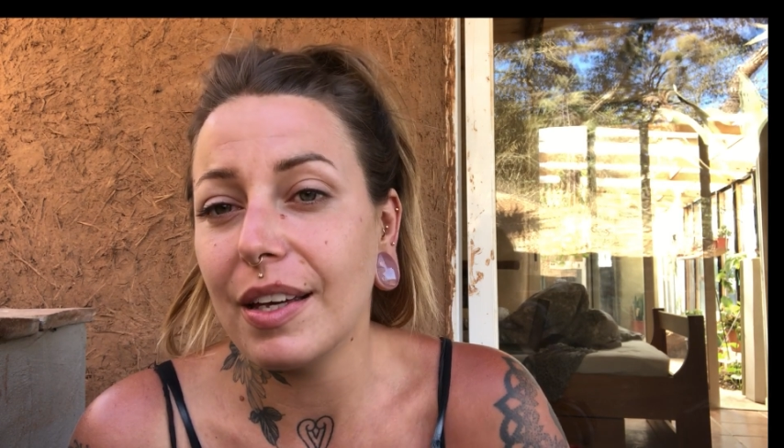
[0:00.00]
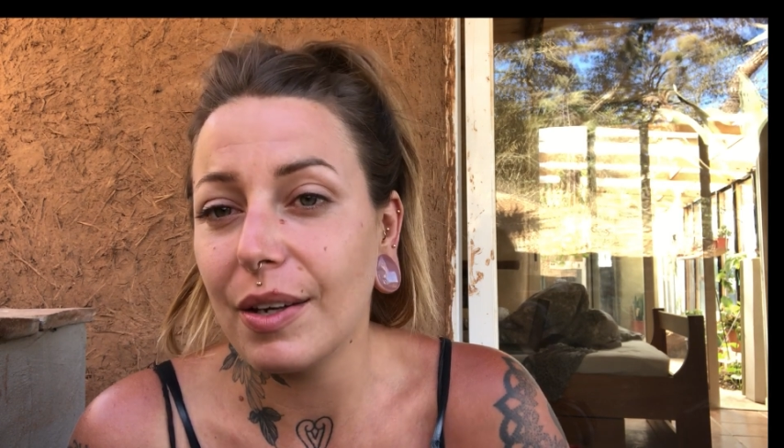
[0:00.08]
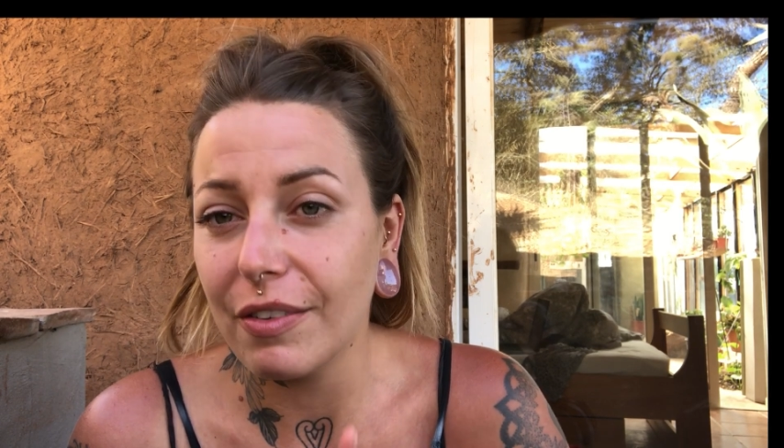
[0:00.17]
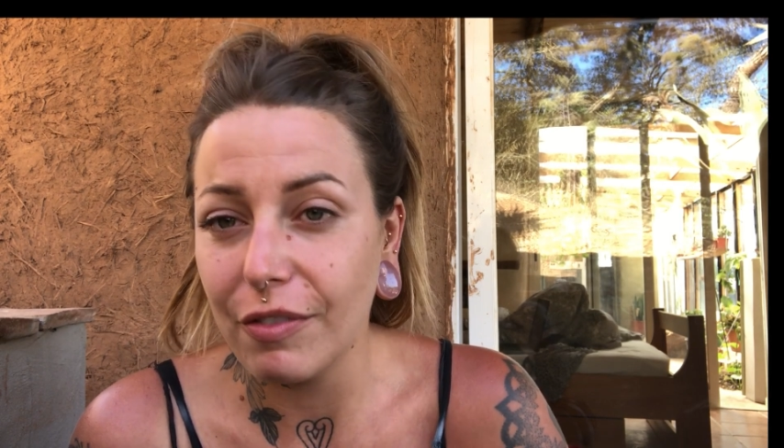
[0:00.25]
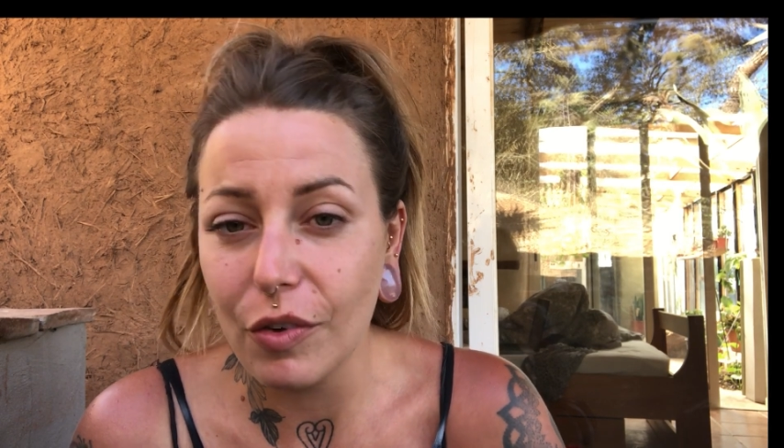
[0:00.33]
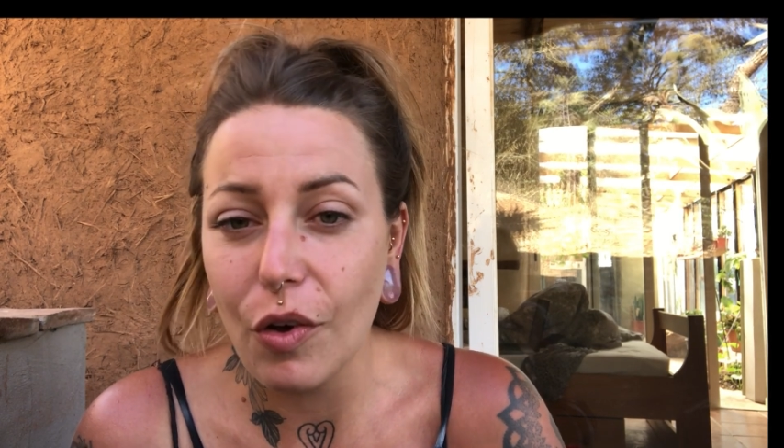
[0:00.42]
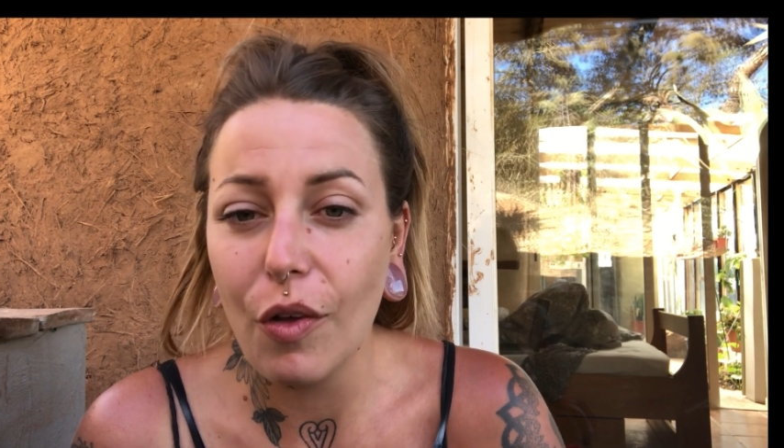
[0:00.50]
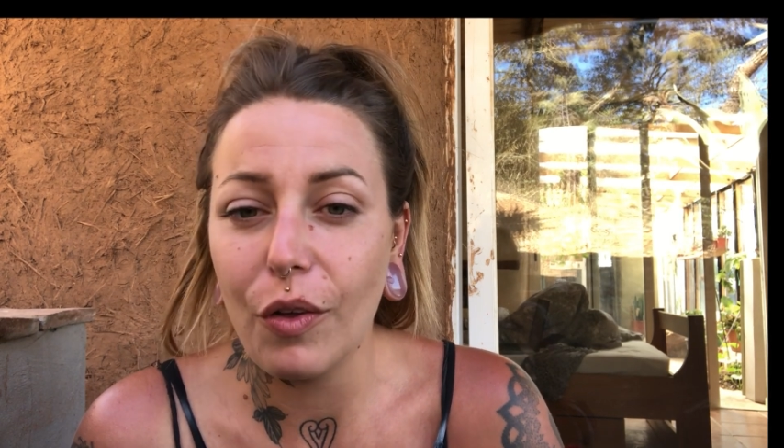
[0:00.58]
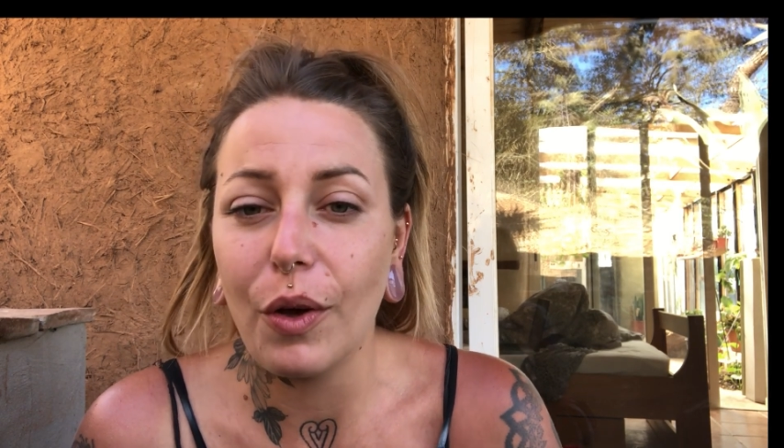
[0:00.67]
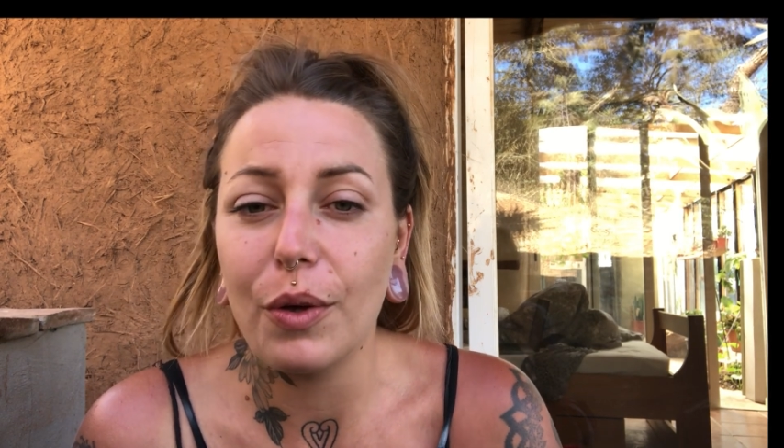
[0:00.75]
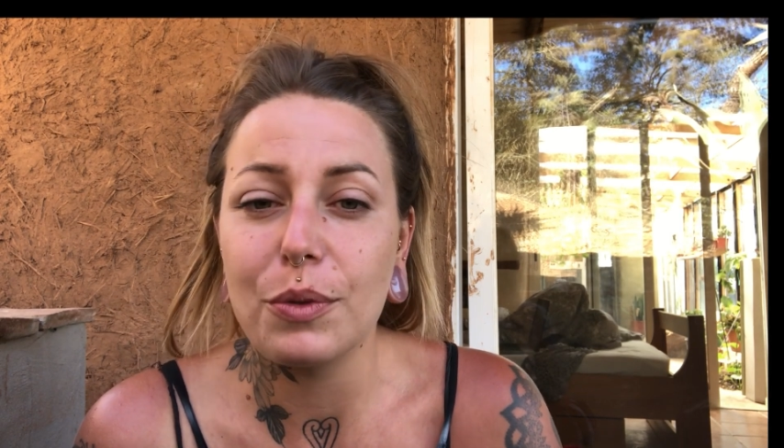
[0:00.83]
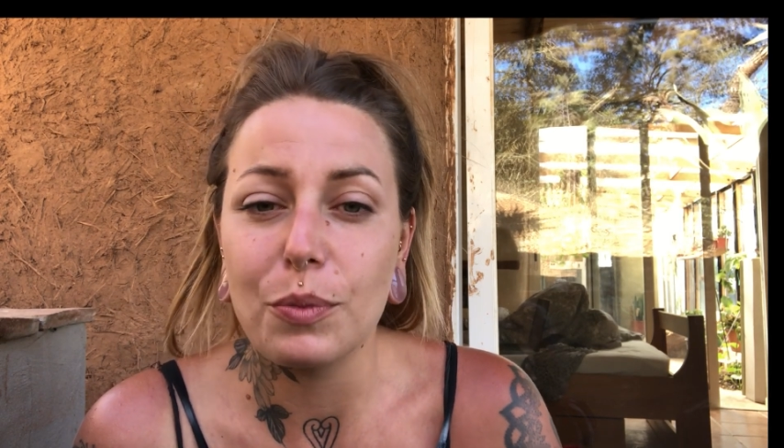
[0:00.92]
If all
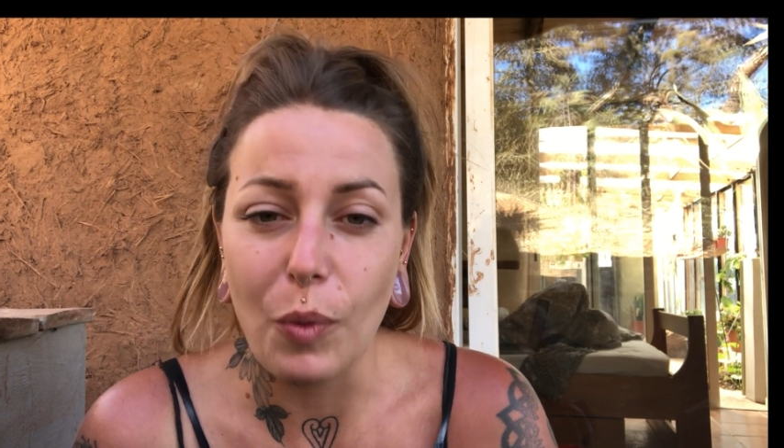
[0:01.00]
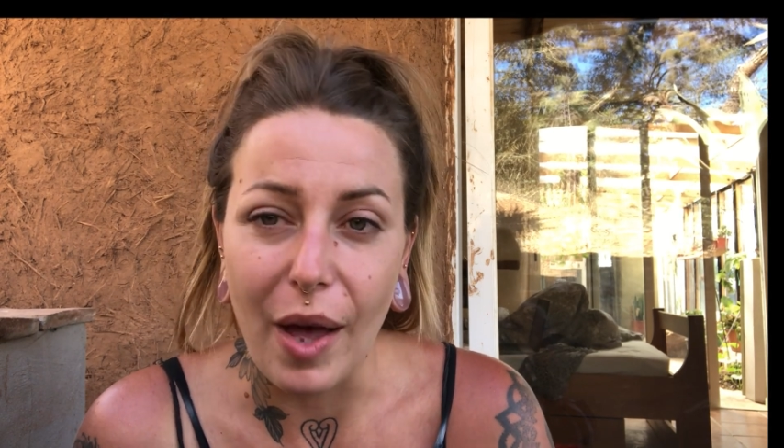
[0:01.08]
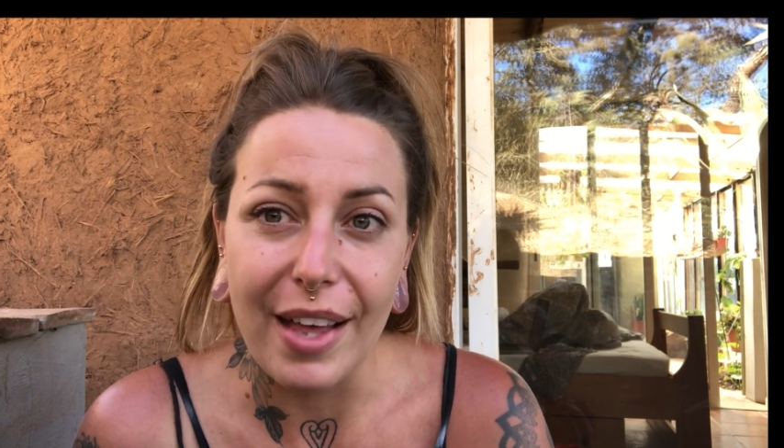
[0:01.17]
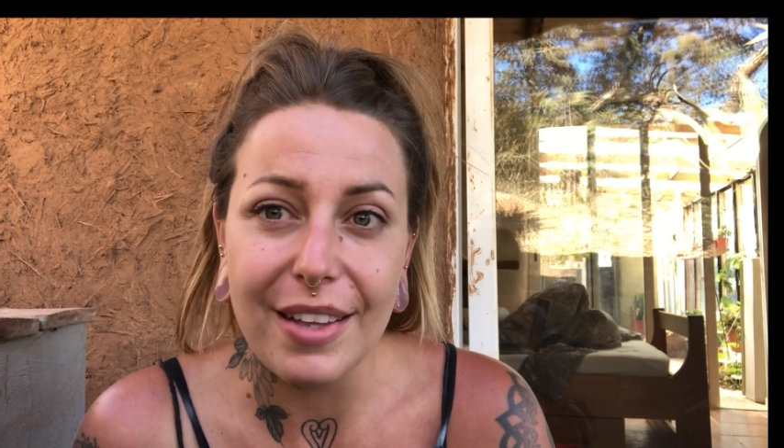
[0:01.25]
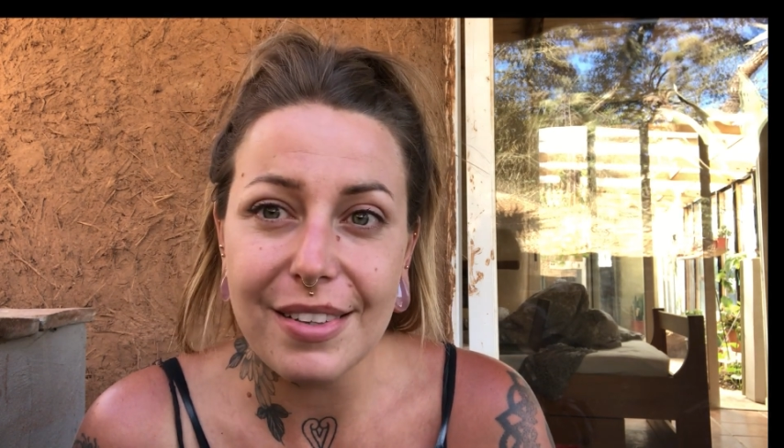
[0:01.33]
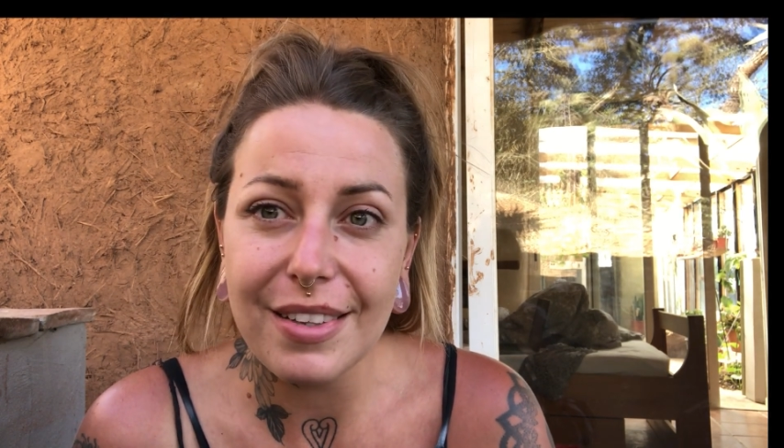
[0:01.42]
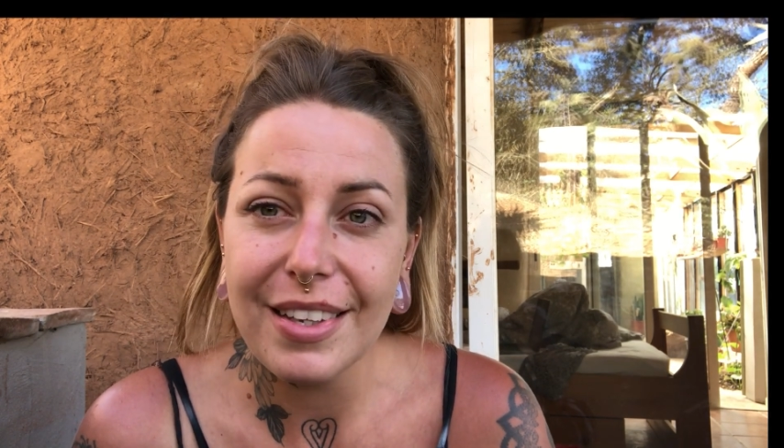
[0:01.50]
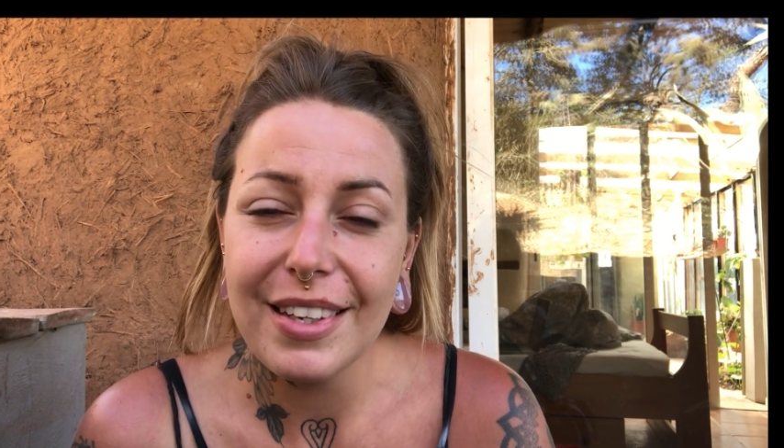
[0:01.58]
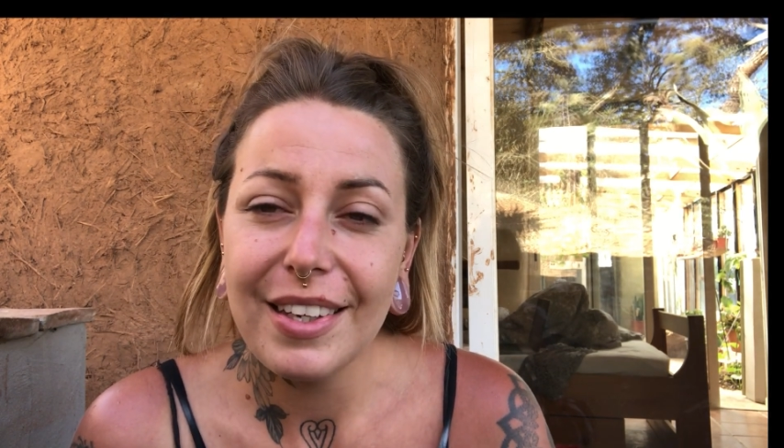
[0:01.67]
goes well,